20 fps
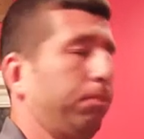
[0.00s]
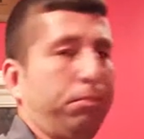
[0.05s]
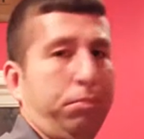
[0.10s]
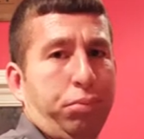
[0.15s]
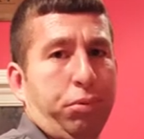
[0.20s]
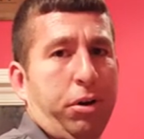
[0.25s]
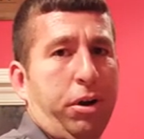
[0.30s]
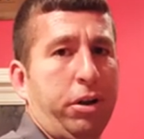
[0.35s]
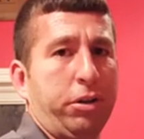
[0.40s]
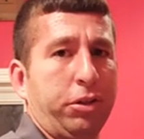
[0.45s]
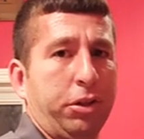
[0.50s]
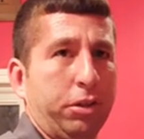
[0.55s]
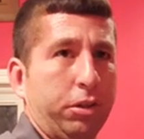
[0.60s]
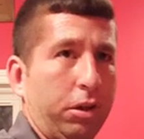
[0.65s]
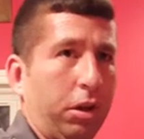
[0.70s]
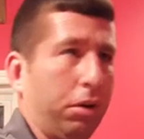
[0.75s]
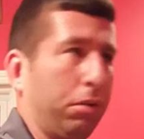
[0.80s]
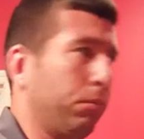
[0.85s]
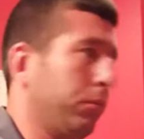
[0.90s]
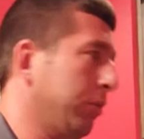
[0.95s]
project
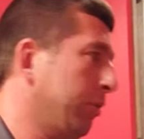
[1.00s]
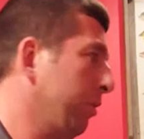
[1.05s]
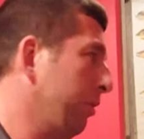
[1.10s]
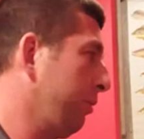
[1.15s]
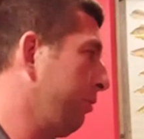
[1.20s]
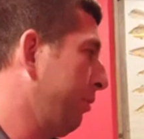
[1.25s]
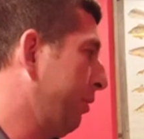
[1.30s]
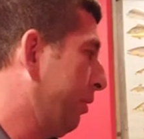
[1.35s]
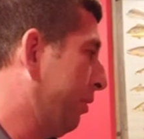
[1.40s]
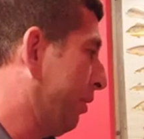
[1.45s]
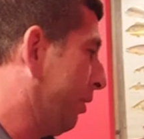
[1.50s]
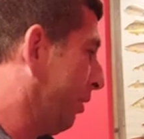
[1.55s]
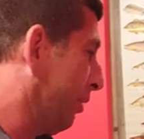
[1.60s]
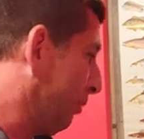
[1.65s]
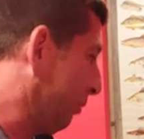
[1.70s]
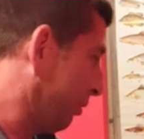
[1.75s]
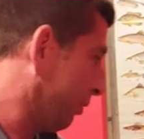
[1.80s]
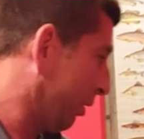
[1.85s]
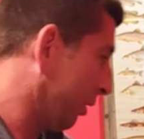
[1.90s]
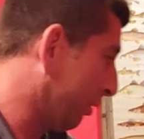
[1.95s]
home or something.
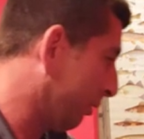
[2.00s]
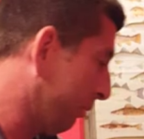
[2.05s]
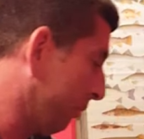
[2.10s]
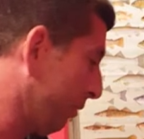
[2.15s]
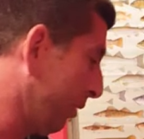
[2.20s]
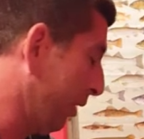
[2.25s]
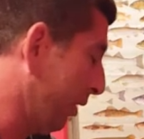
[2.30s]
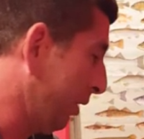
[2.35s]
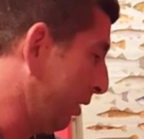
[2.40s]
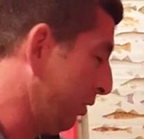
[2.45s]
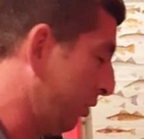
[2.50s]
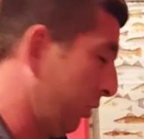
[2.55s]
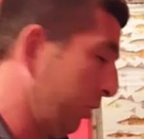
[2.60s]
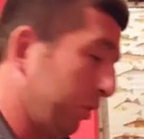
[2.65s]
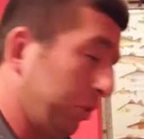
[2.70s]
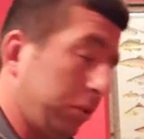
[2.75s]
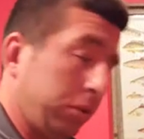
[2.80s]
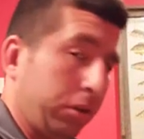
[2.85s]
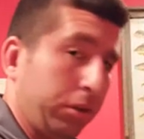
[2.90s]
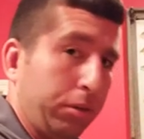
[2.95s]
It's like it's
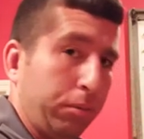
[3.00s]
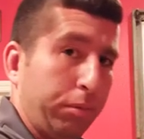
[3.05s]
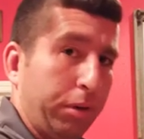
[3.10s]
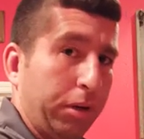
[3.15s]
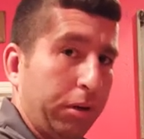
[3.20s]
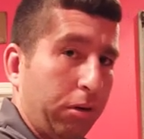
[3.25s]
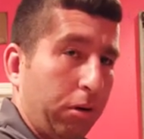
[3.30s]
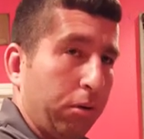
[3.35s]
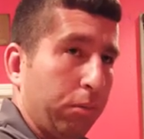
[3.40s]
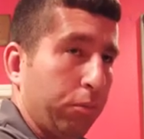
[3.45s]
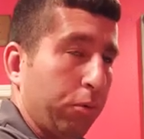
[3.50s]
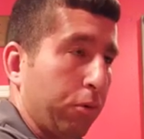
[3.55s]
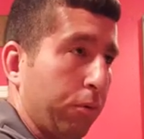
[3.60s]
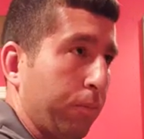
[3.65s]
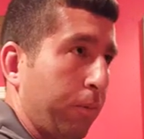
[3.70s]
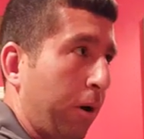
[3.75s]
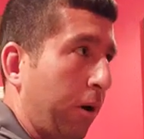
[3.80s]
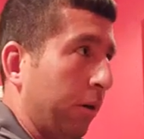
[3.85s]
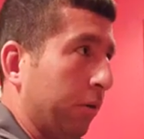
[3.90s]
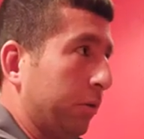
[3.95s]
just an empty cardboard
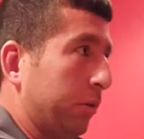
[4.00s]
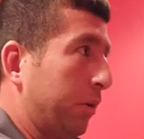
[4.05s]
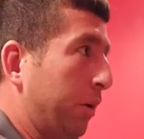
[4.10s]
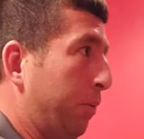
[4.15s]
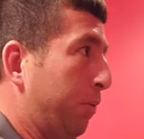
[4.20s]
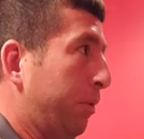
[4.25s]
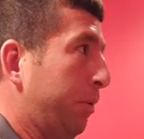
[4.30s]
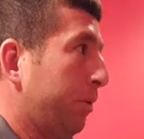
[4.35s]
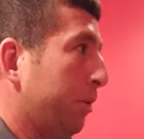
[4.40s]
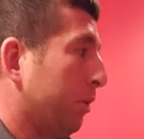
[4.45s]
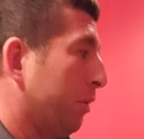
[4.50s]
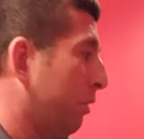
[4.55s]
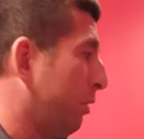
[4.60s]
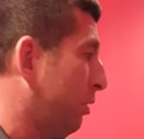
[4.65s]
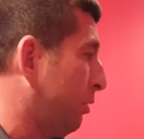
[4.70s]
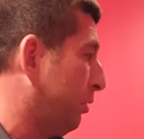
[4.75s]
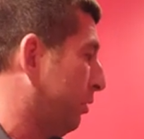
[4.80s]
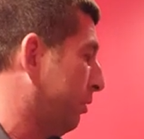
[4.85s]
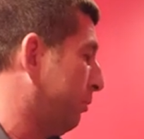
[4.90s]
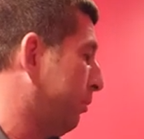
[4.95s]
box going in the
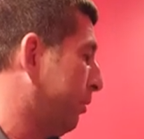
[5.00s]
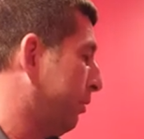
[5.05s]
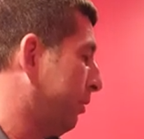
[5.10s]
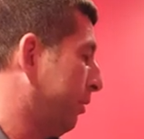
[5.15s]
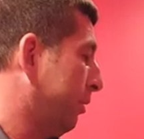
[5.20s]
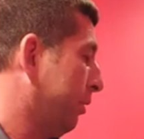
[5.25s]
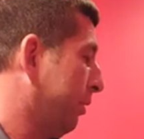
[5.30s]
crusher, but.